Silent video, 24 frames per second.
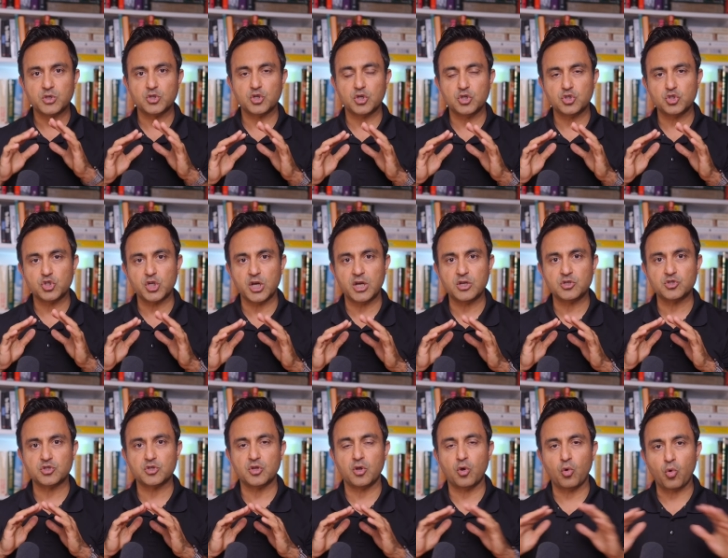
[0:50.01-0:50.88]
which
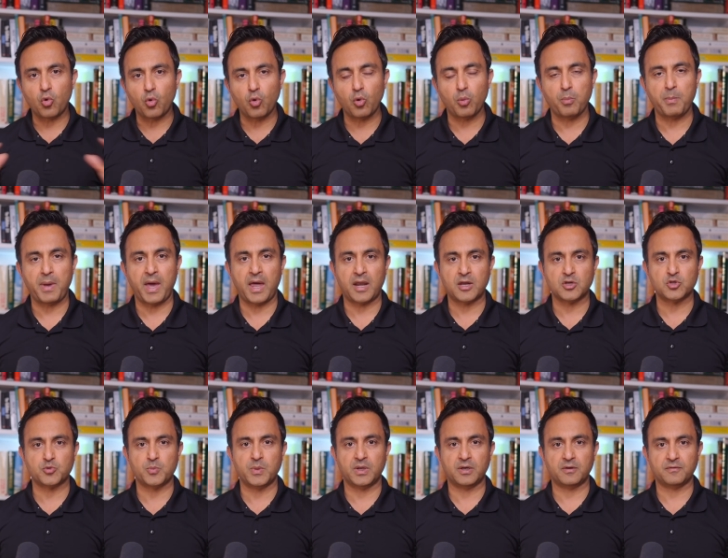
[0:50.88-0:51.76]
changed the whole
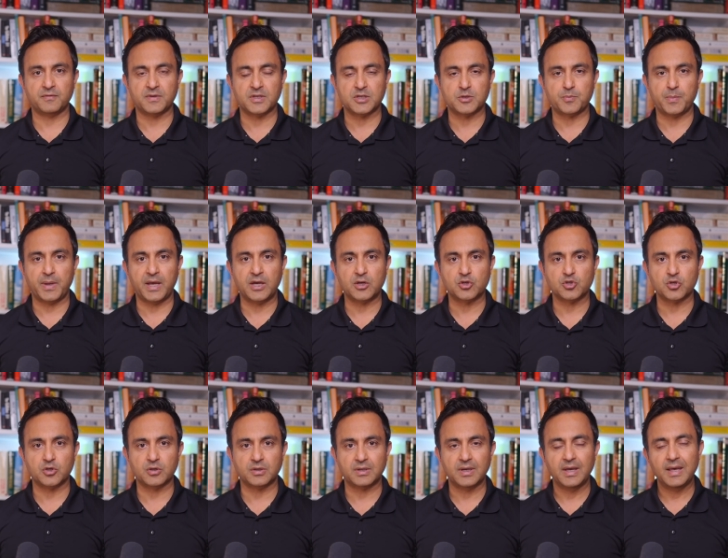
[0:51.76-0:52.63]
management of this
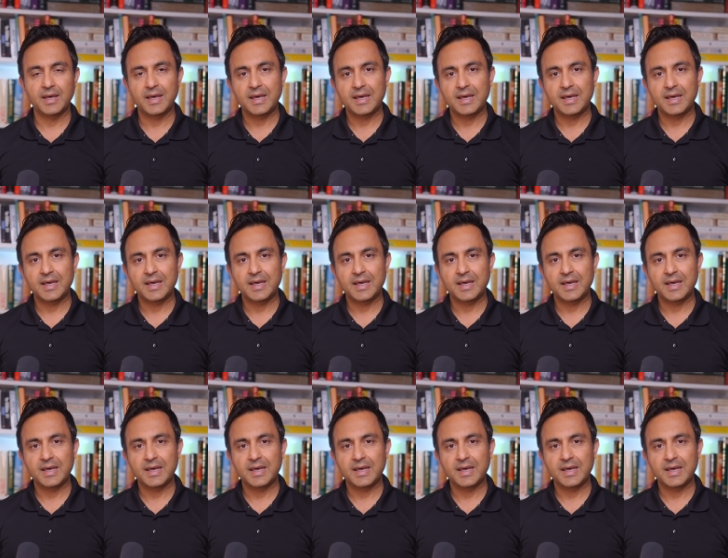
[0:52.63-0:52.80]
patient.